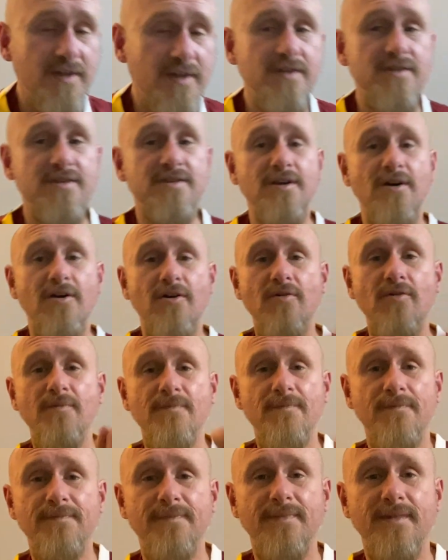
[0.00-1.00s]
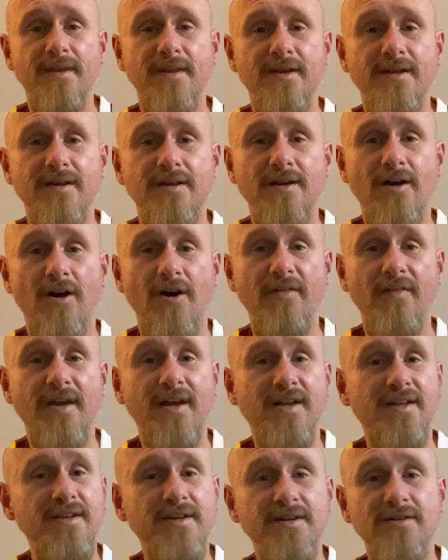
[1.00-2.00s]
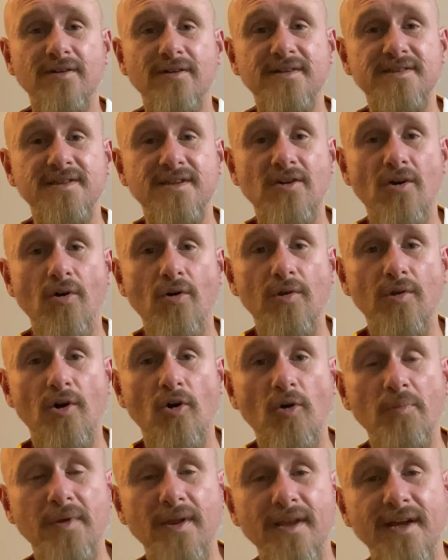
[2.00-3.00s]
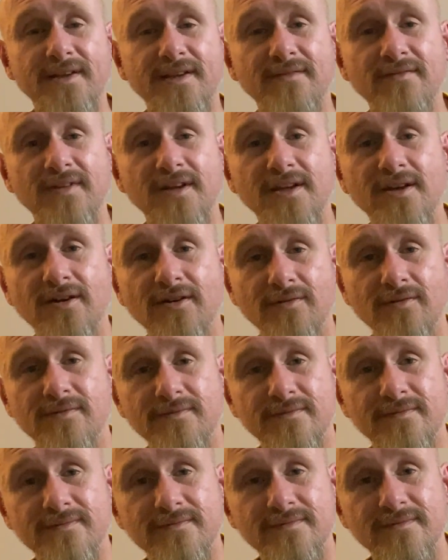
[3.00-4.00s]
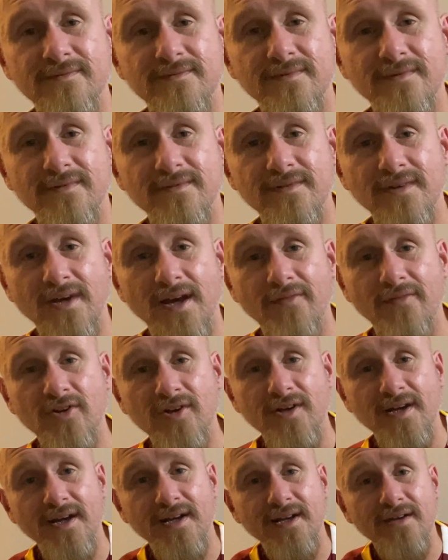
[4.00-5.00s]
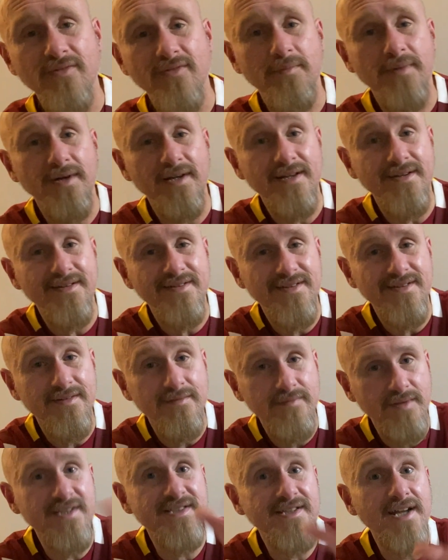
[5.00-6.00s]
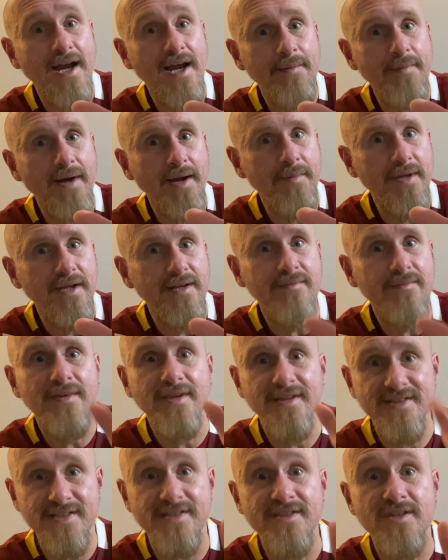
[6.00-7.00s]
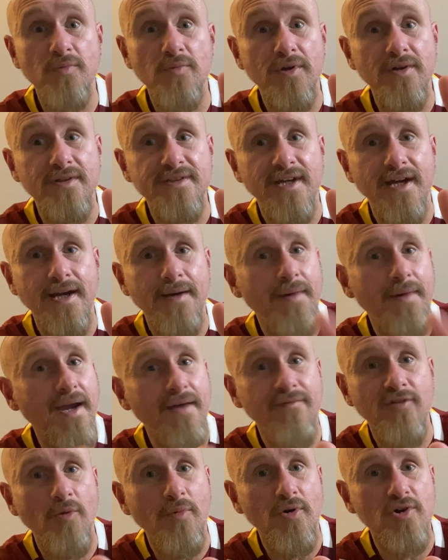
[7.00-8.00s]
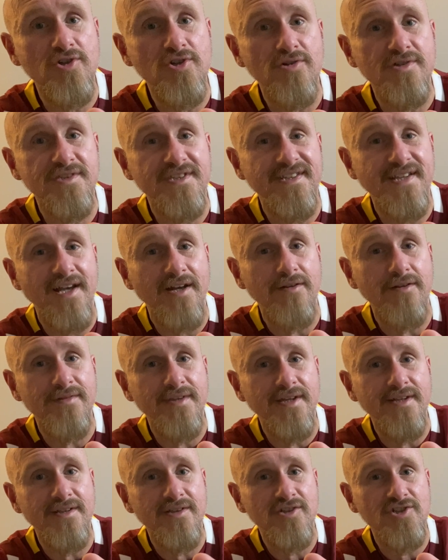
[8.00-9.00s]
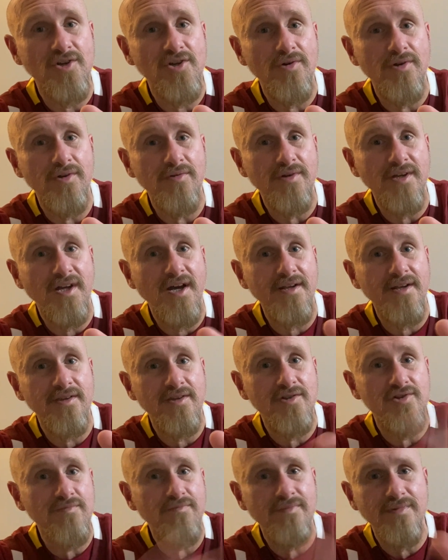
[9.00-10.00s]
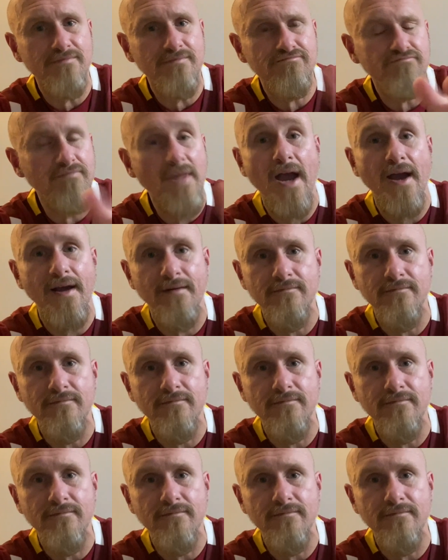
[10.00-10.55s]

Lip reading: So, all that glitter isn't gold. I hope you liked the video. Have a good night, everybody. This time, I mean. This is the real time. I have no more jerseys, I don't think, to show you and cut the... Yeah.